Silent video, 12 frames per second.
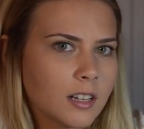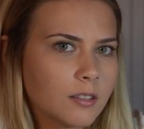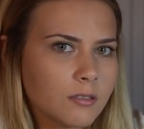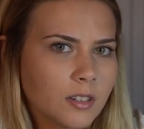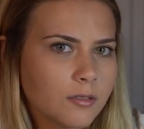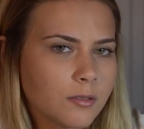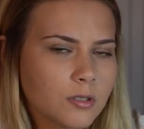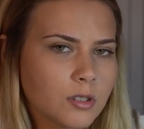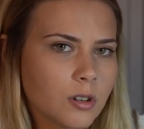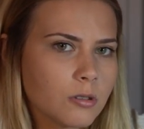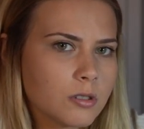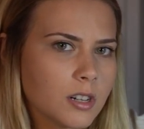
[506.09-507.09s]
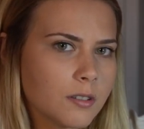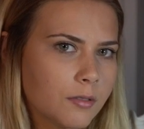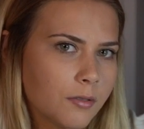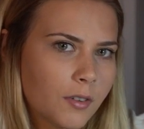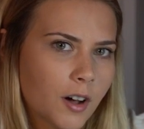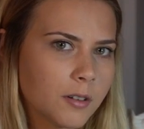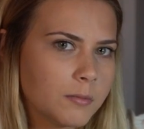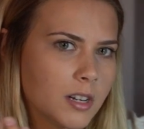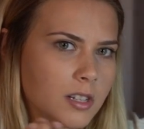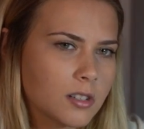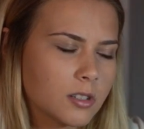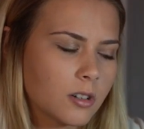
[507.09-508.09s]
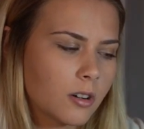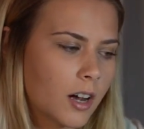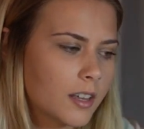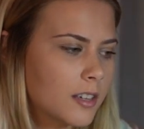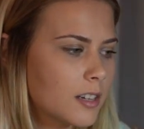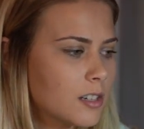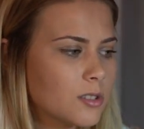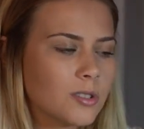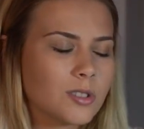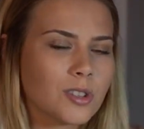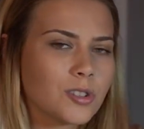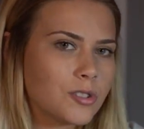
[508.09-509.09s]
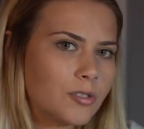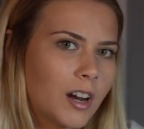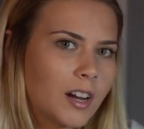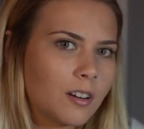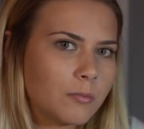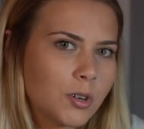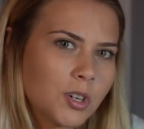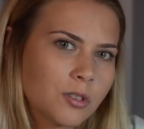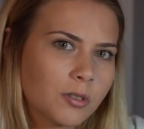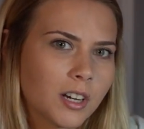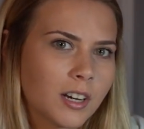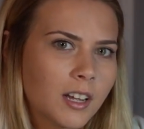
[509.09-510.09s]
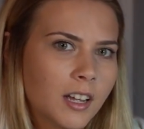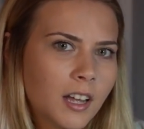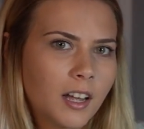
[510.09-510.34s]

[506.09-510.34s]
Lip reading: Even if I'm just holding it for 5 minutes or so, I think it's just the strain on my joint.